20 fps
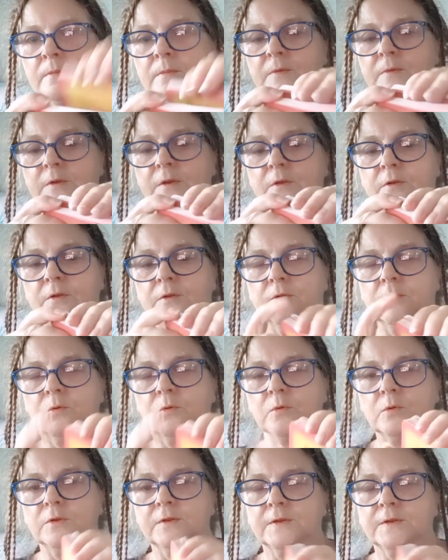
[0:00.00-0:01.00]
so they're
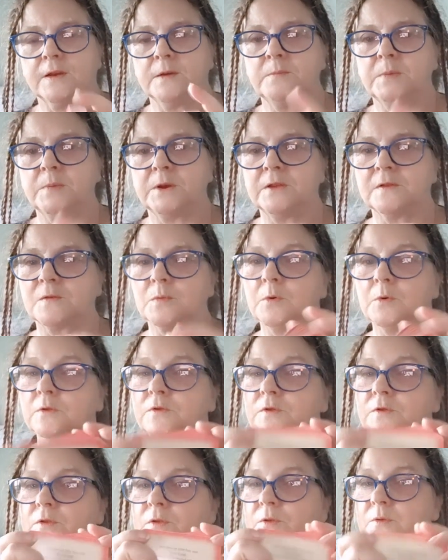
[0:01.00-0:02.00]
all the same but it's
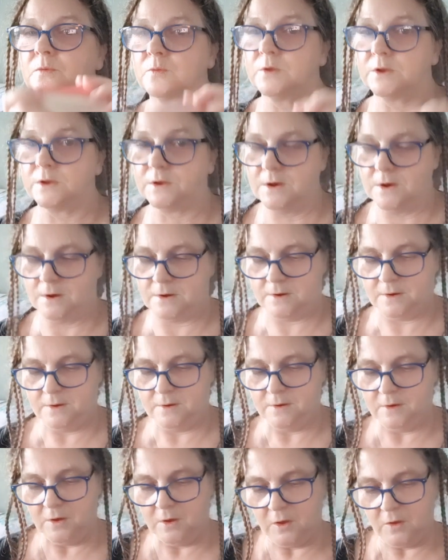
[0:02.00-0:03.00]
what's written
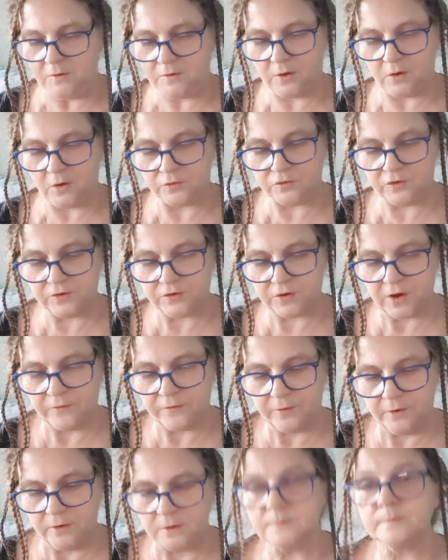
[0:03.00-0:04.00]
so I'll just
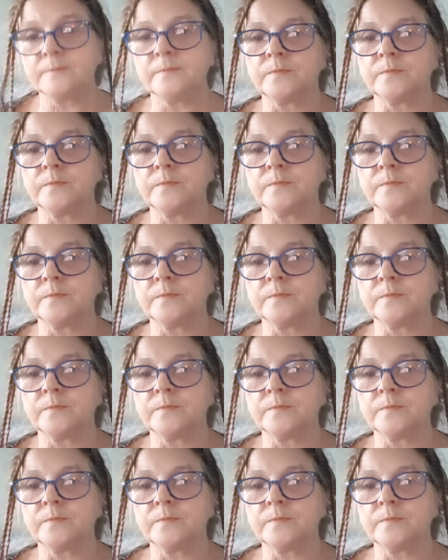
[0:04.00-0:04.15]
shuffle